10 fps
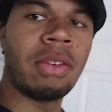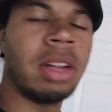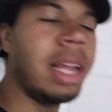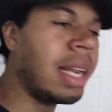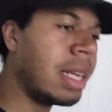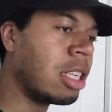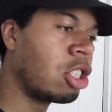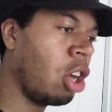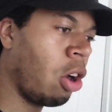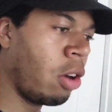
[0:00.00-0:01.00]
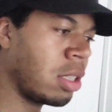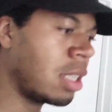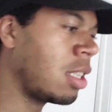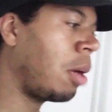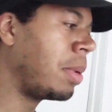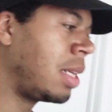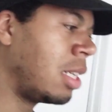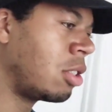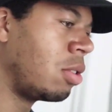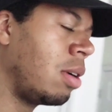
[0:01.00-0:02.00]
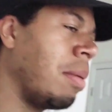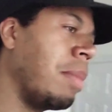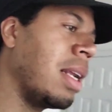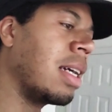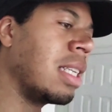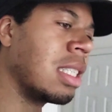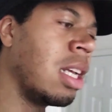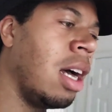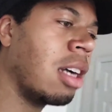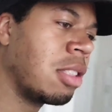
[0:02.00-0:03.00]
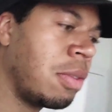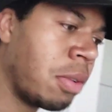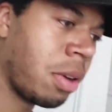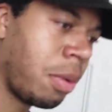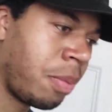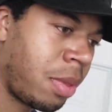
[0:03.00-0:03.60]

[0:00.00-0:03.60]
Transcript: leading this charge, the zombie teacher immediately just hugs Foucault,